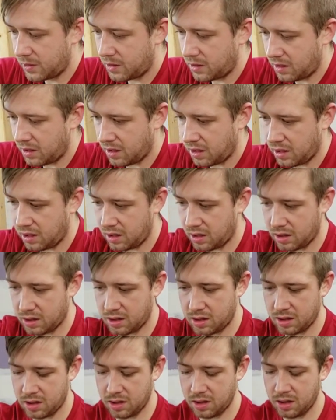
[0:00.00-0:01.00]
the
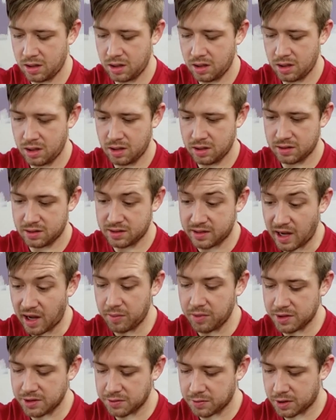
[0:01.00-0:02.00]
stem
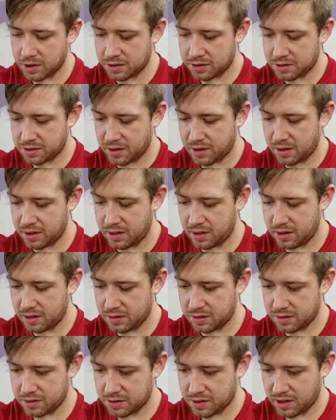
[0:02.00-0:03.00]
is what
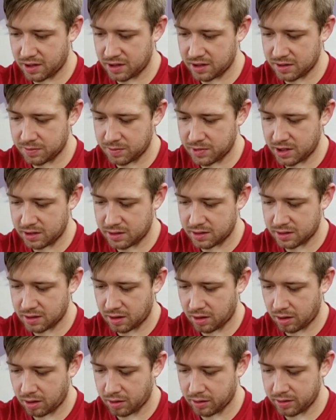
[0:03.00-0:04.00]
transmits
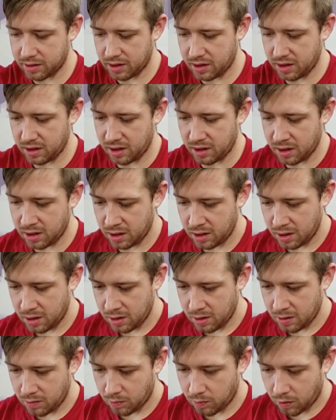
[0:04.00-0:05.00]
all the
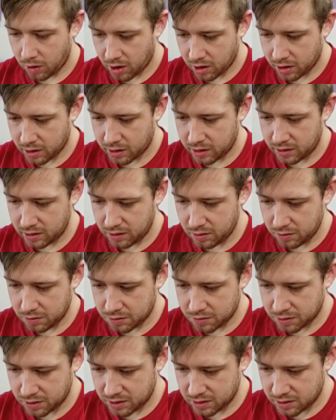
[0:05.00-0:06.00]
water and
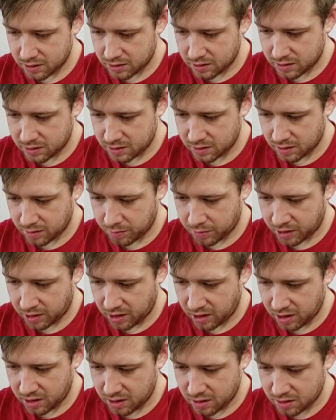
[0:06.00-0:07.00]
nutrients to the
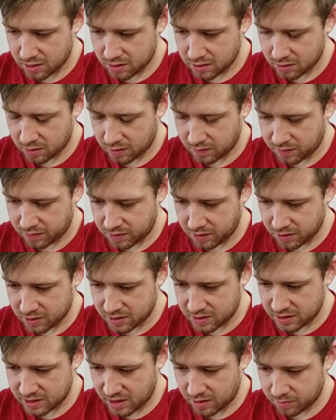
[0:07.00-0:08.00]
plant. So if your
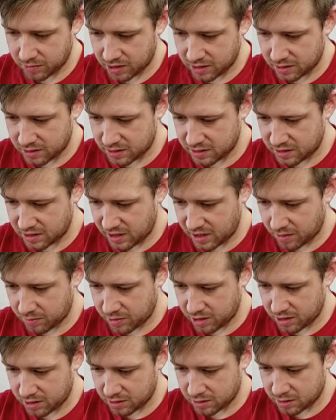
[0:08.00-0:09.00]
stem gets
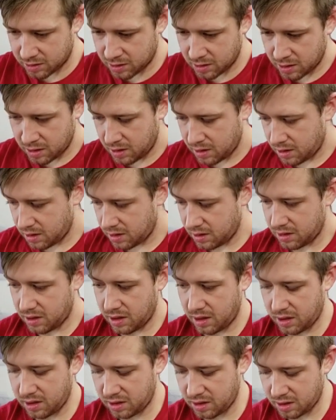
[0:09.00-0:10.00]
damaged,
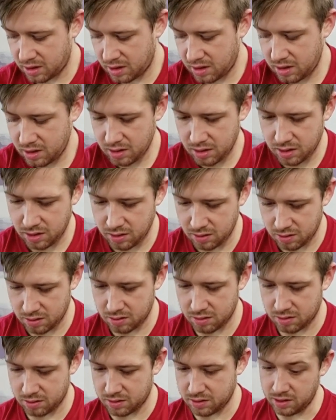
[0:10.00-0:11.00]
then
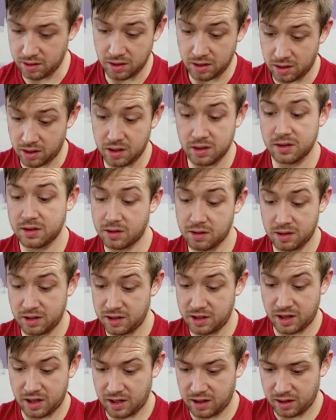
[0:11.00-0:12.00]
your seedling is going to
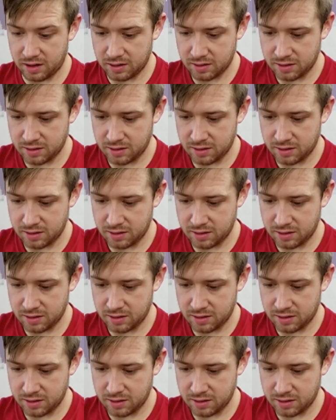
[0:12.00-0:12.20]
die.